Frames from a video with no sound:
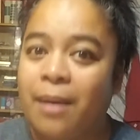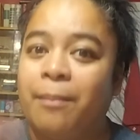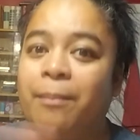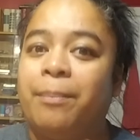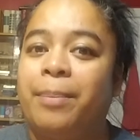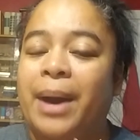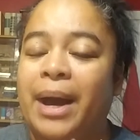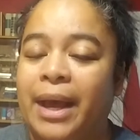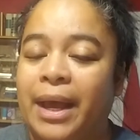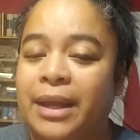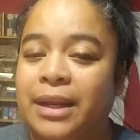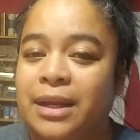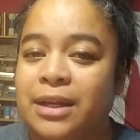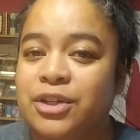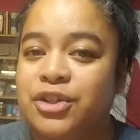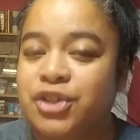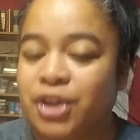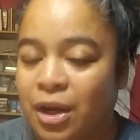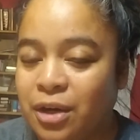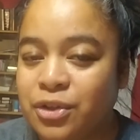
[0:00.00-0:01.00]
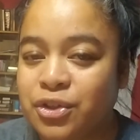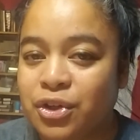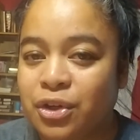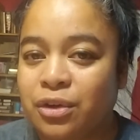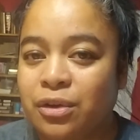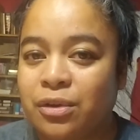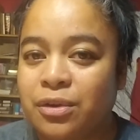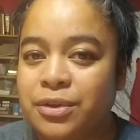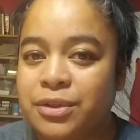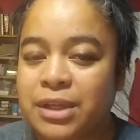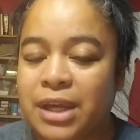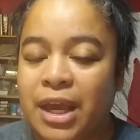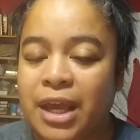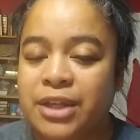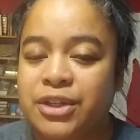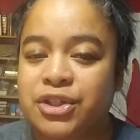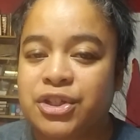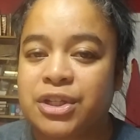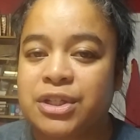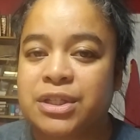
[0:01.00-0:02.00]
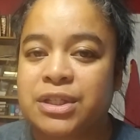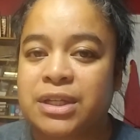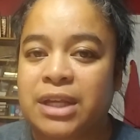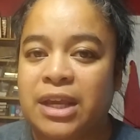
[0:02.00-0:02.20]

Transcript: But junk journals, it's just,